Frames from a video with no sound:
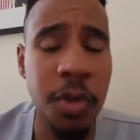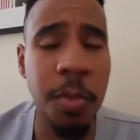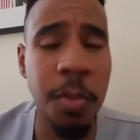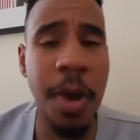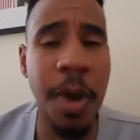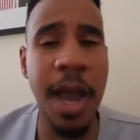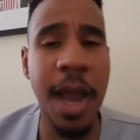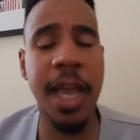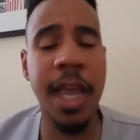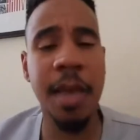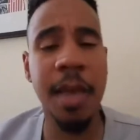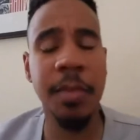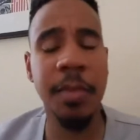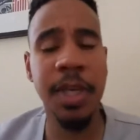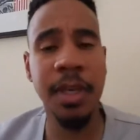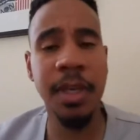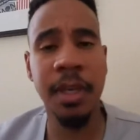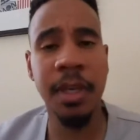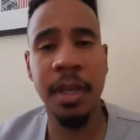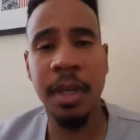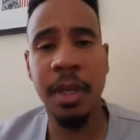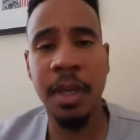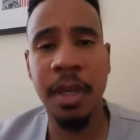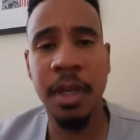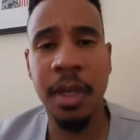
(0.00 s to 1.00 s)
Miami.
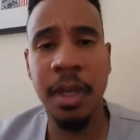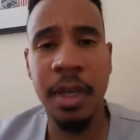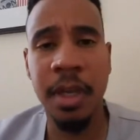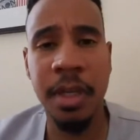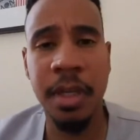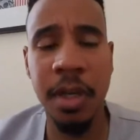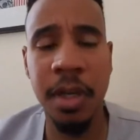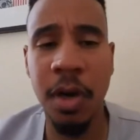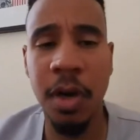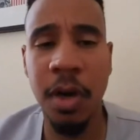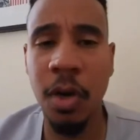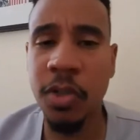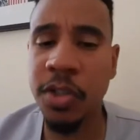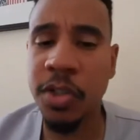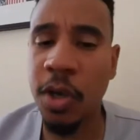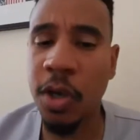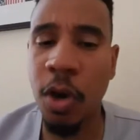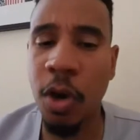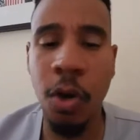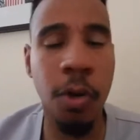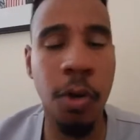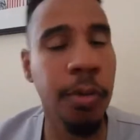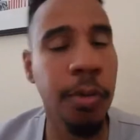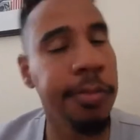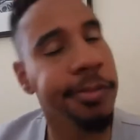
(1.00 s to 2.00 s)
You know,
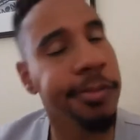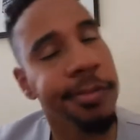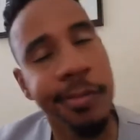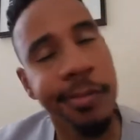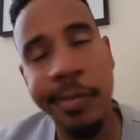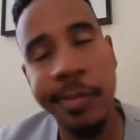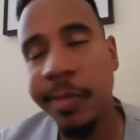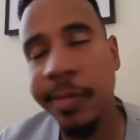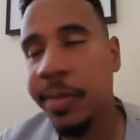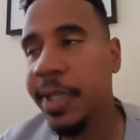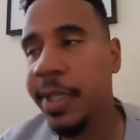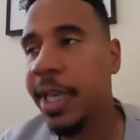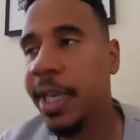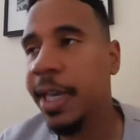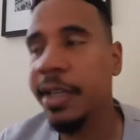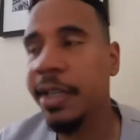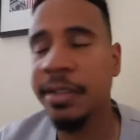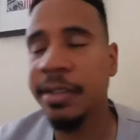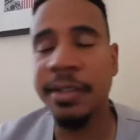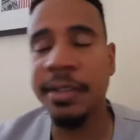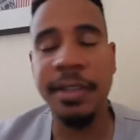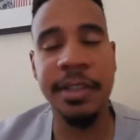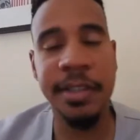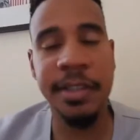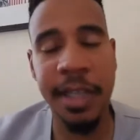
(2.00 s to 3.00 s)
so yeah, this
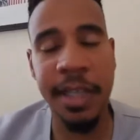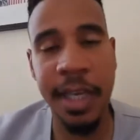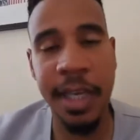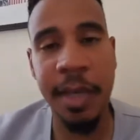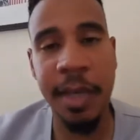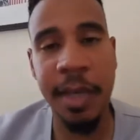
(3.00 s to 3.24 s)
is a team